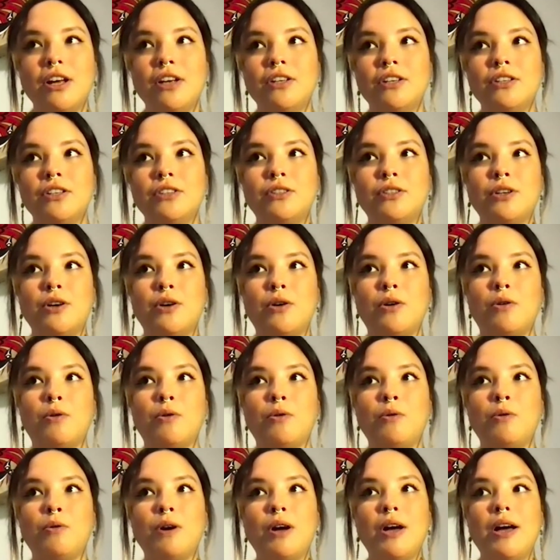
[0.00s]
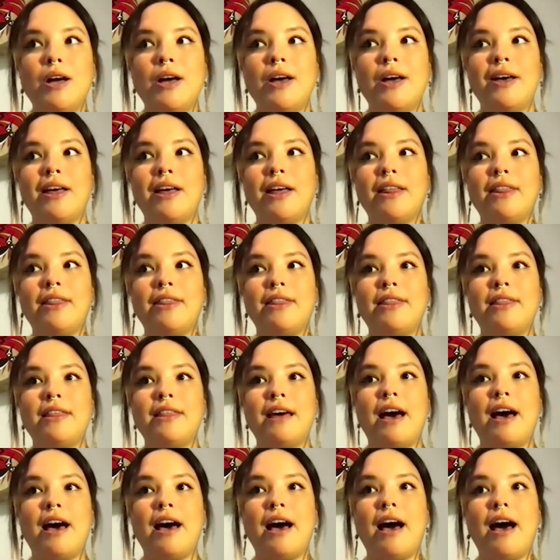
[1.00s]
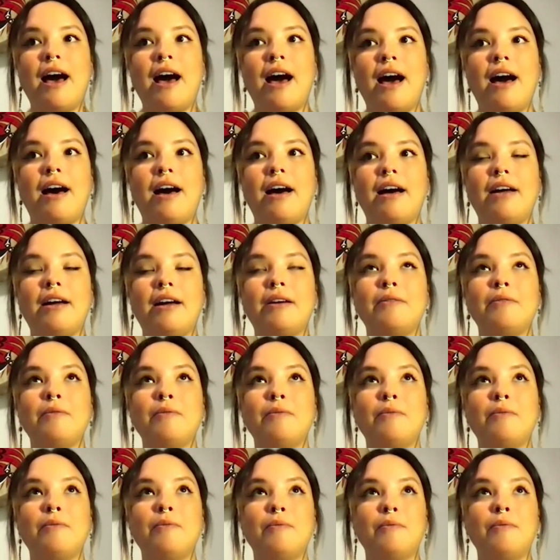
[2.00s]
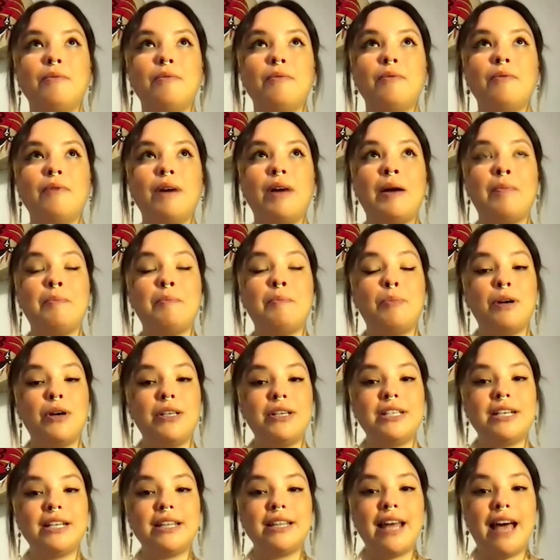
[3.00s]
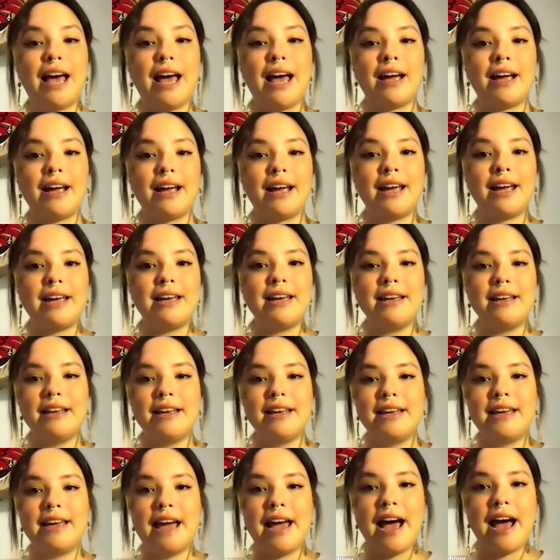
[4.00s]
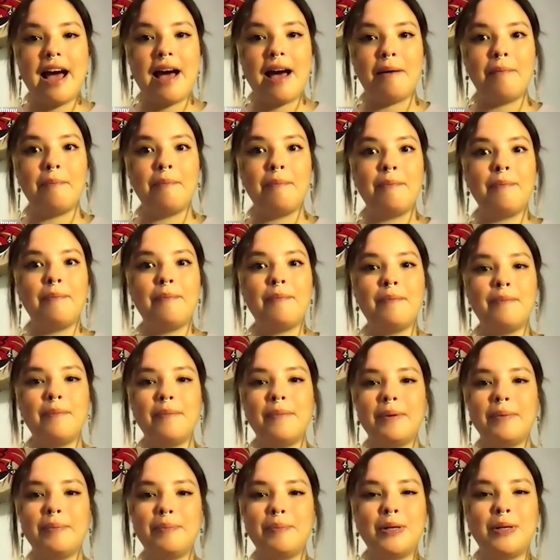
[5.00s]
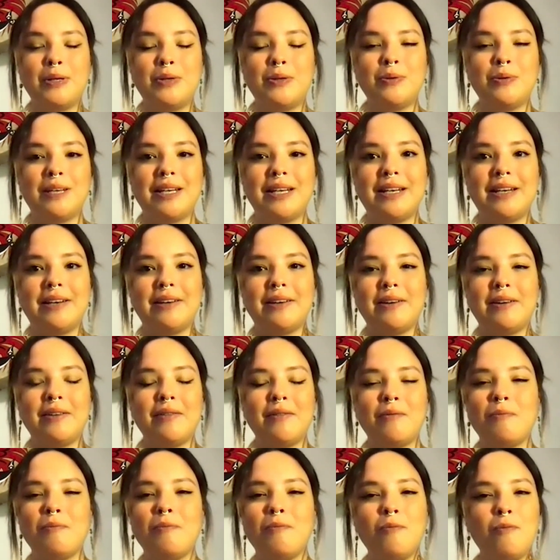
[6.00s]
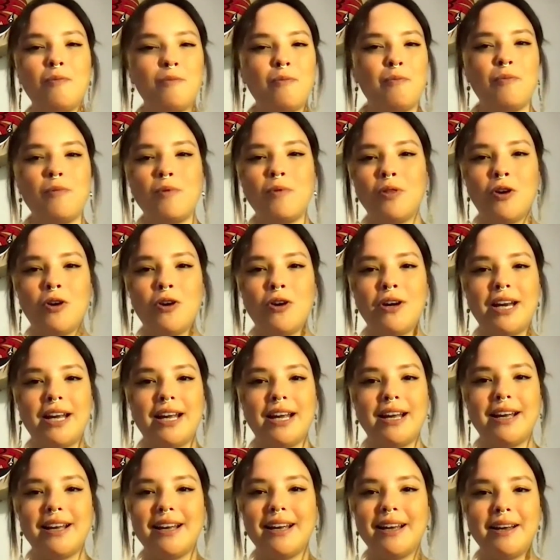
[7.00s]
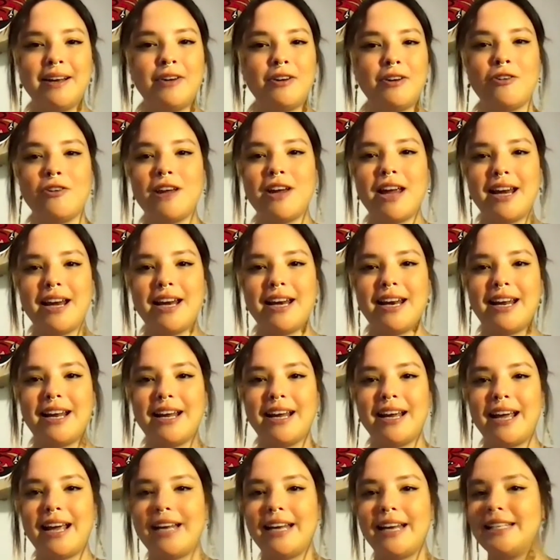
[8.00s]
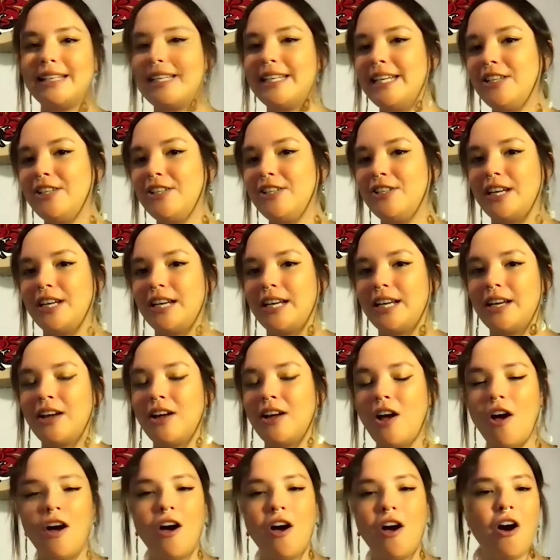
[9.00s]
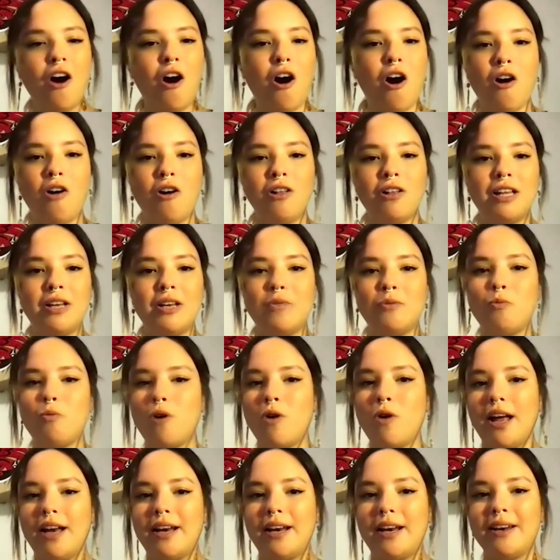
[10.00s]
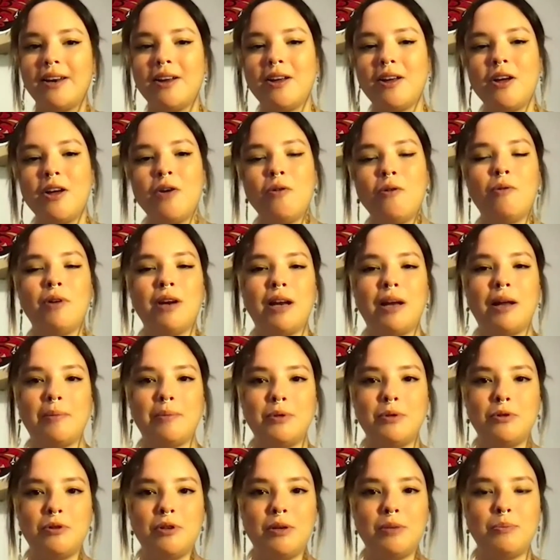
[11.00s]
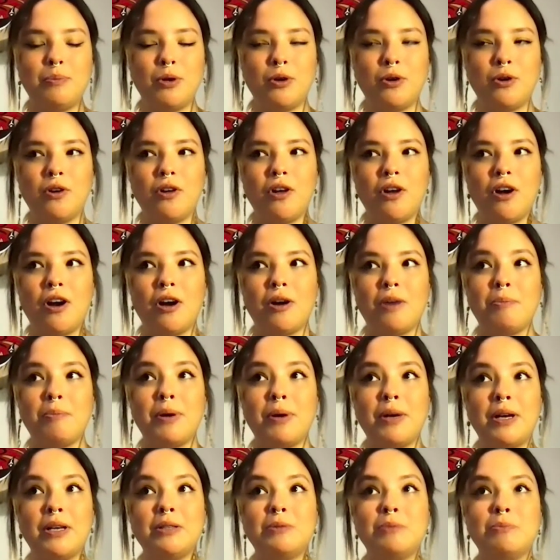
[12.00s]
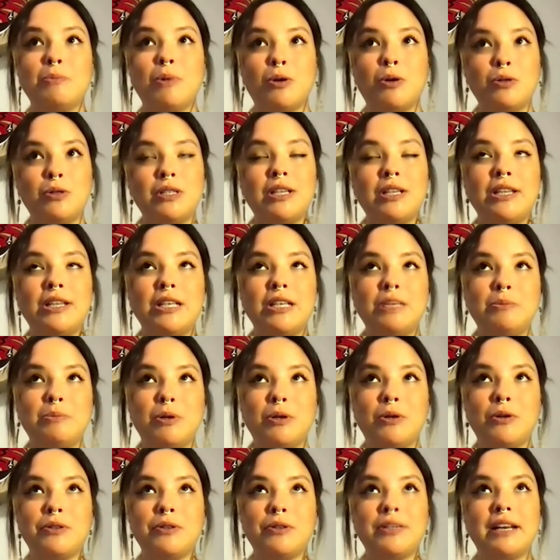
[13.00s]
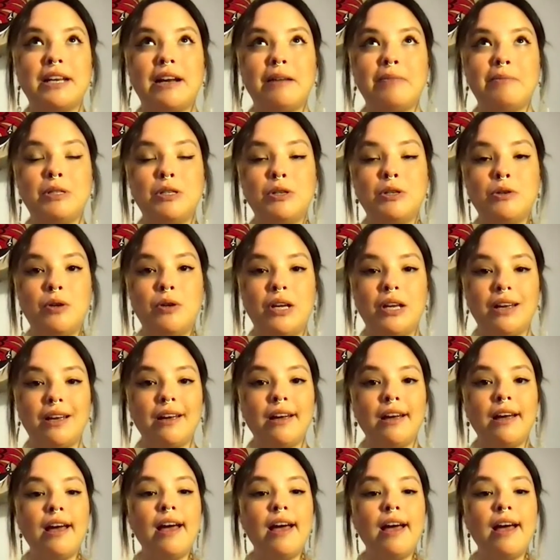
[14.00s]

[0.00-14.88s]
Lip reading: So I am bridging that gap between learning, creating, and teaching all in one when I'm doing mural art, because most of these murals that I'm doing